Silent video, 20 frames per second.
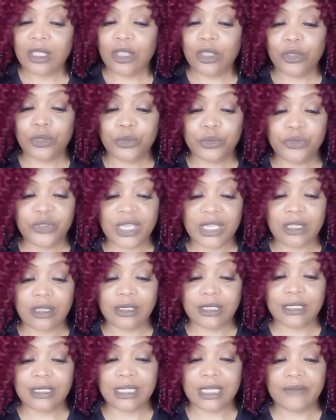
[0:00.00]
Ooh, that go
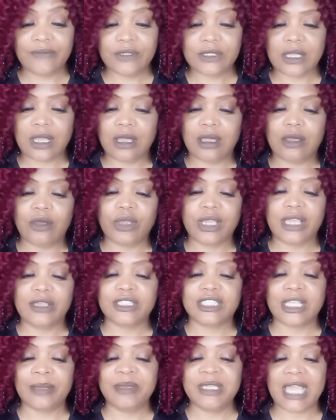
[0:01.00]
to lovers. Oh, okay.
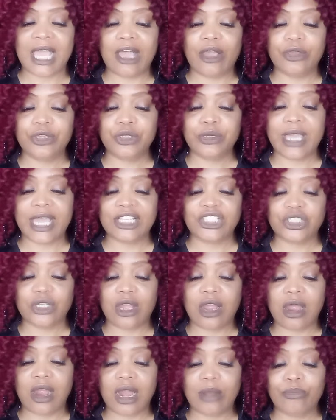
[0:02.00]
Some of y'all, you got your
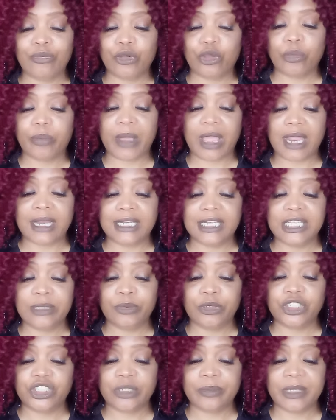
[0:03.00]
heart broke by
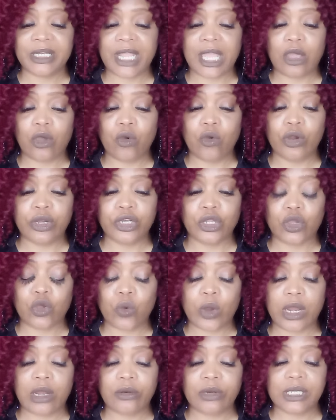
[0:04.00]
Libra, Gemini, or an
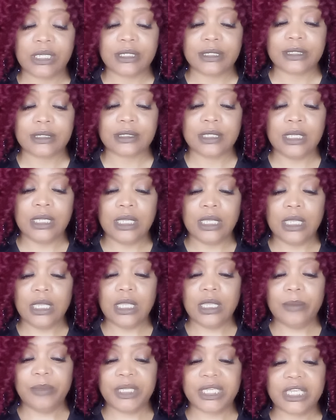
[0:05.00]
Aquarius
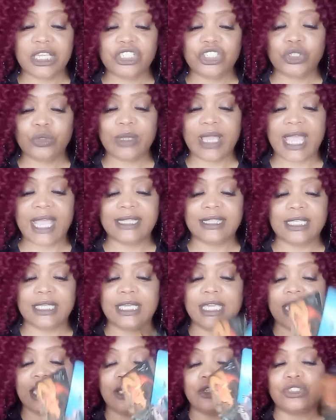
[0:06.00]
because you got the
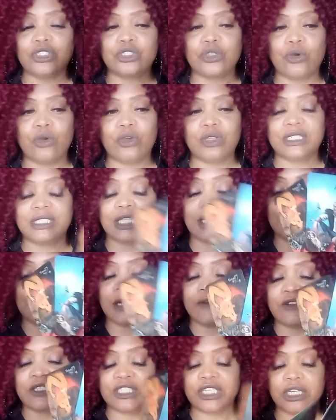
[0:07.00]
King of Swords, the
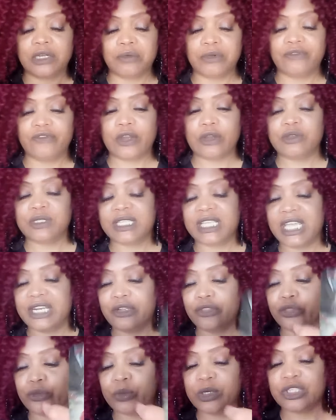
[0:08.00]
Lovers in the reverse, and the
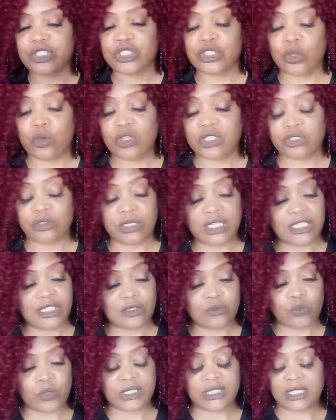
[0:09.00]
Three of Swords. So this is
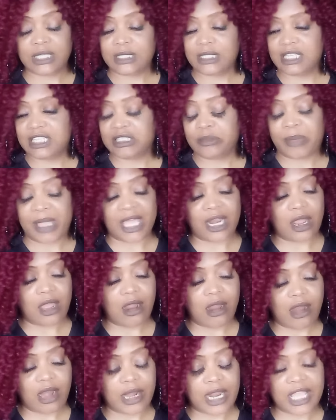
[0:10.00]
what this is about a
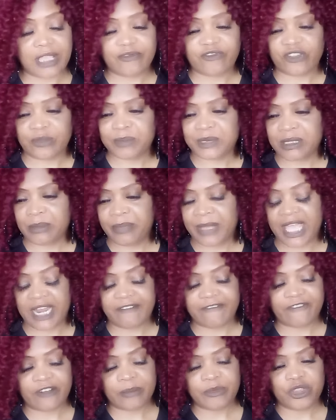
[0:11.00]
heartache from somebody
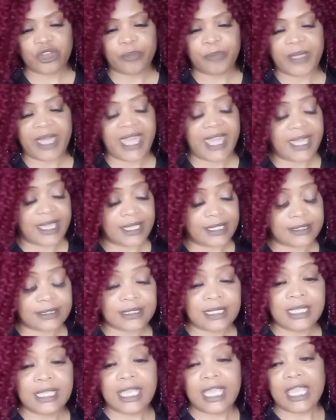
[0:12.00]
from your past
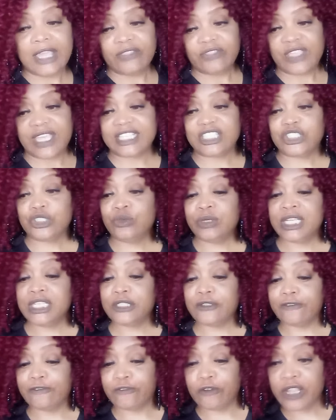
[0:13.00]
That's you need
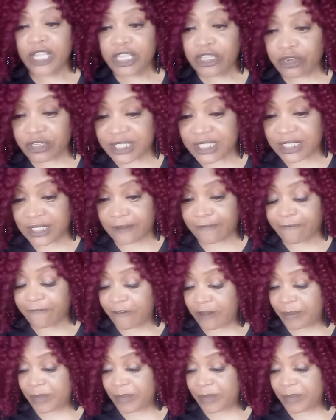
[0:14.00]
to free yourself from